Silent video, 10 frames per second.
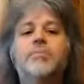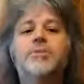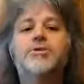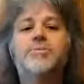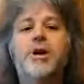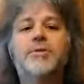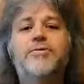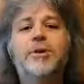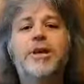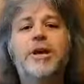Mr. Mike for
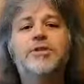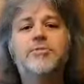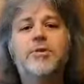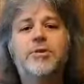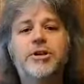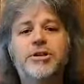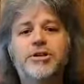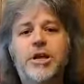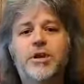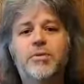the Mechanicsburg Learning
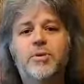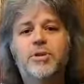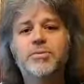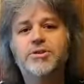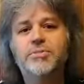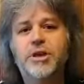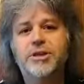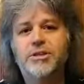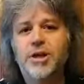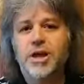Center with Mr.
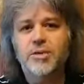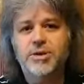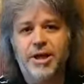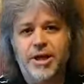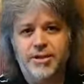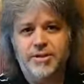Mike's Dino-A-Day.